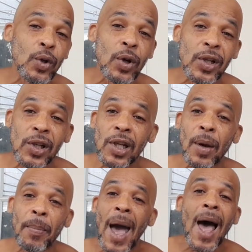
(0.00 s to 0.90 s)
to seek a
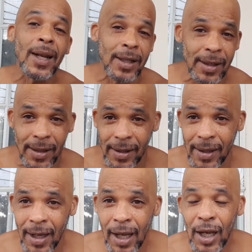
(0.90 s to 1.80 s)
balance.
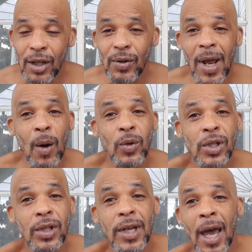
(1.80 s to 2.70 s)
So that was
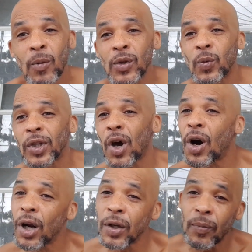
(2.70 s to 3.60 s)
what the
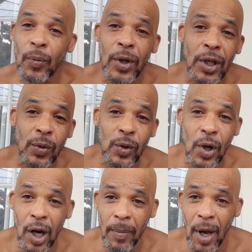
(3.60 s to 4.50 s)
art of peace was
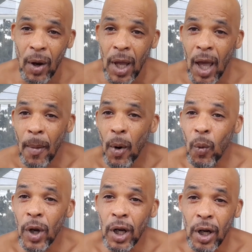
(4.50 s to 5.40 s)
talking about. But
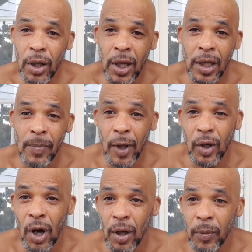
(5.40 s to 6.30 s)
one of the things about the
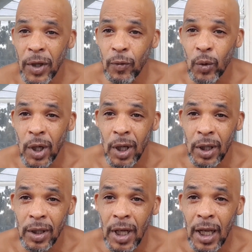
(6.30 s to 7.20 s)
art of peace was